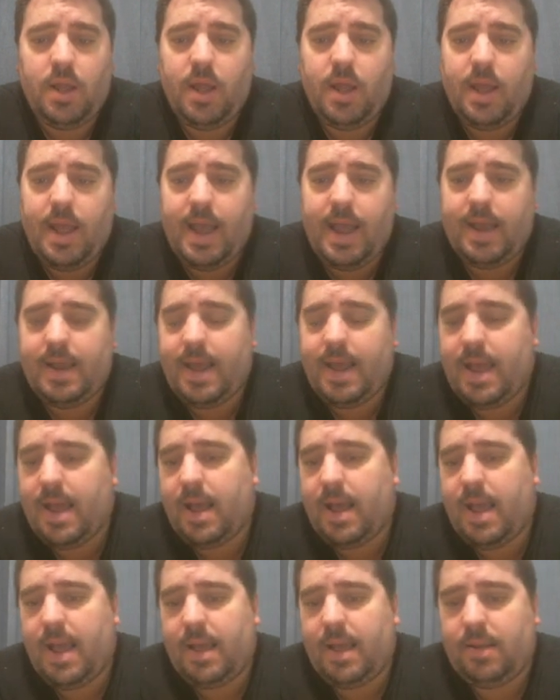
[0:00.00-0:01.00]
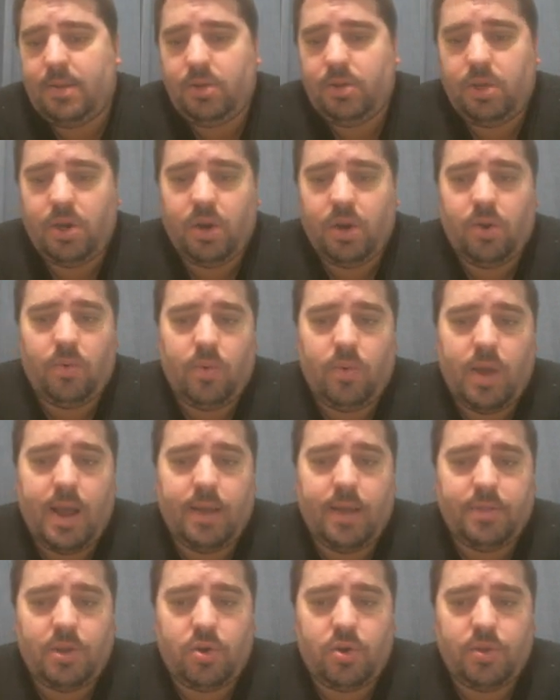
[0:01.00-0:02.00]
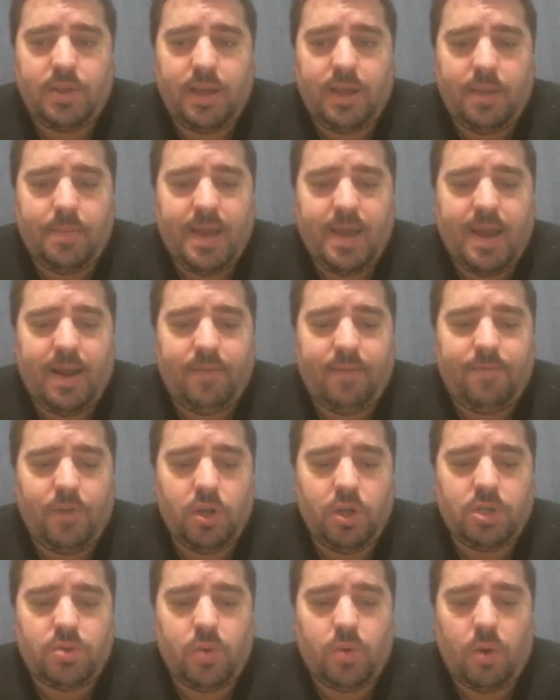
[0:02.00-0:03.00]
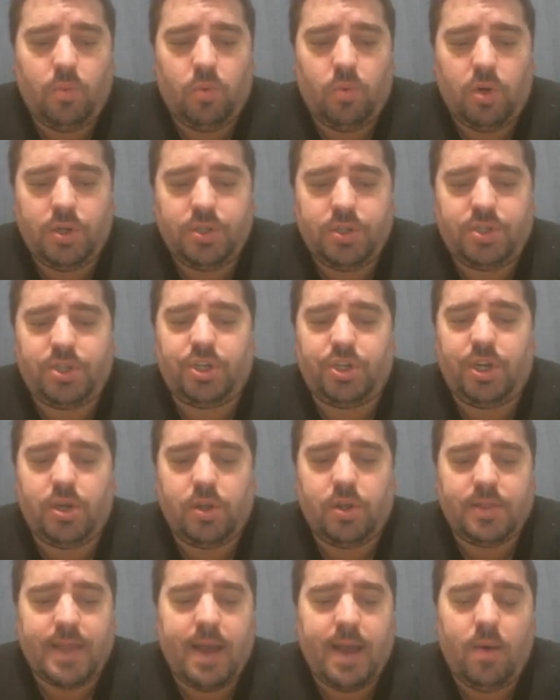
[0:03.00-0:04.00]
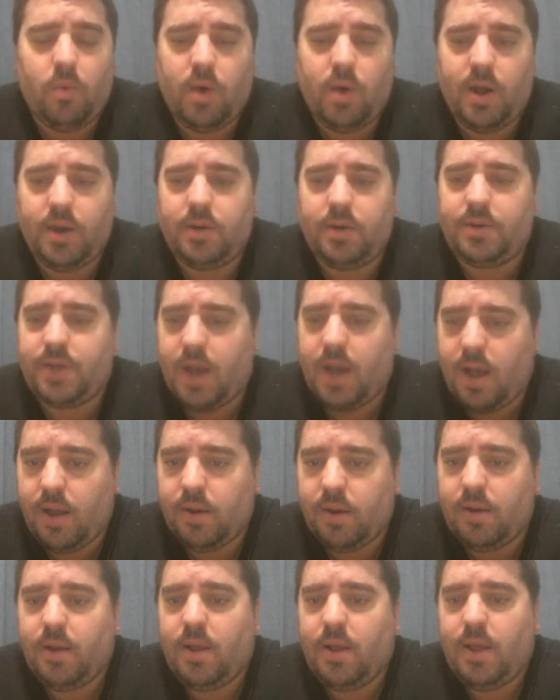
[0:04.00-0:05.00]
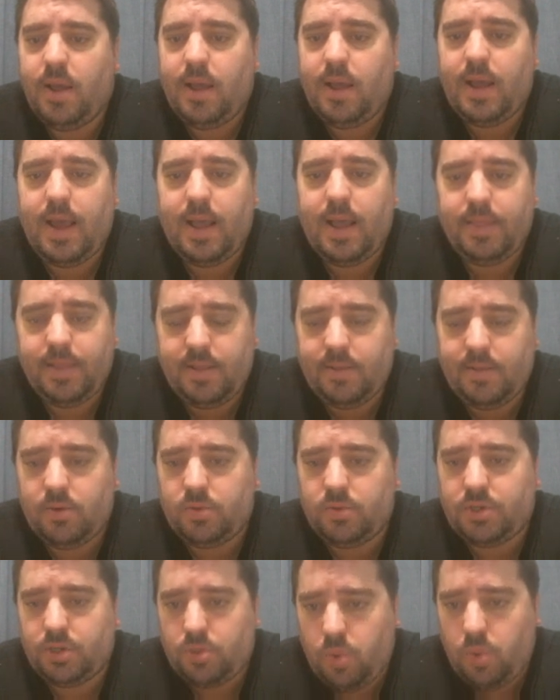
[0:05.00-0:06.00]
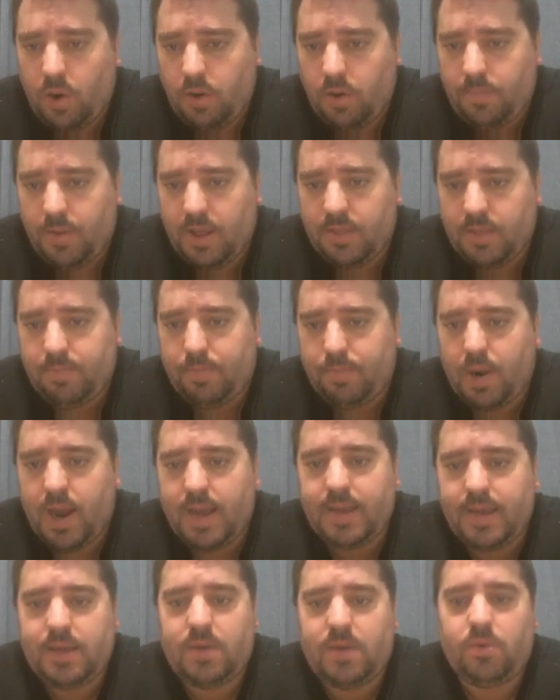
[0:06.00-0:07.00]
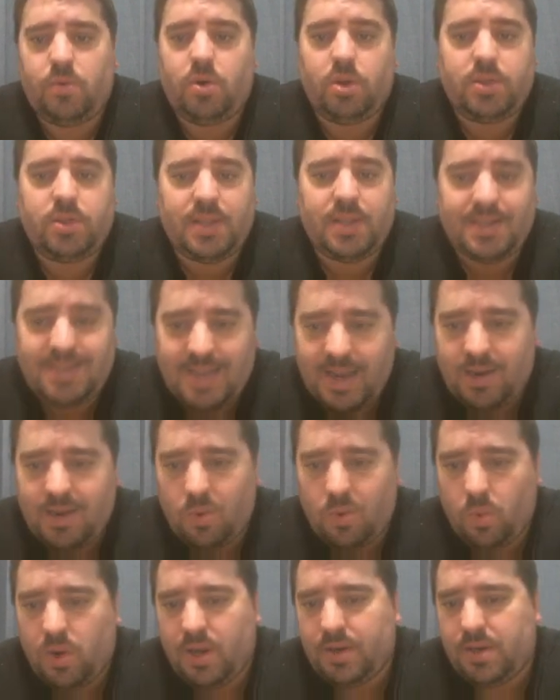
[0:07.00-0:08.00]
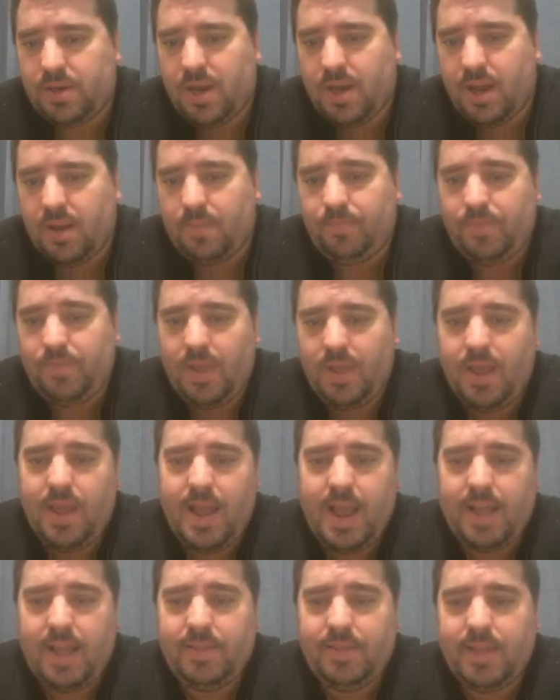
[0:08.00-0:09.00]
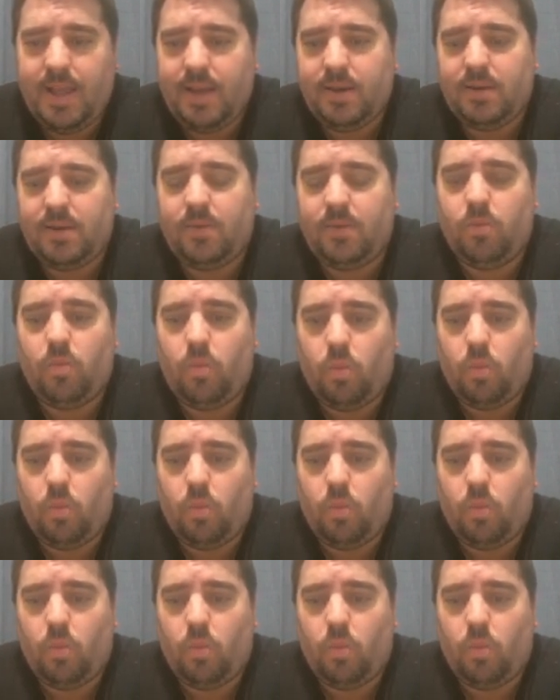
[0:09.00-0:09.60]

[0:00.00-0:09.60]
And how, the good thing about our first one was she got that one done, and then there was a 12-month break, got the second one done, and then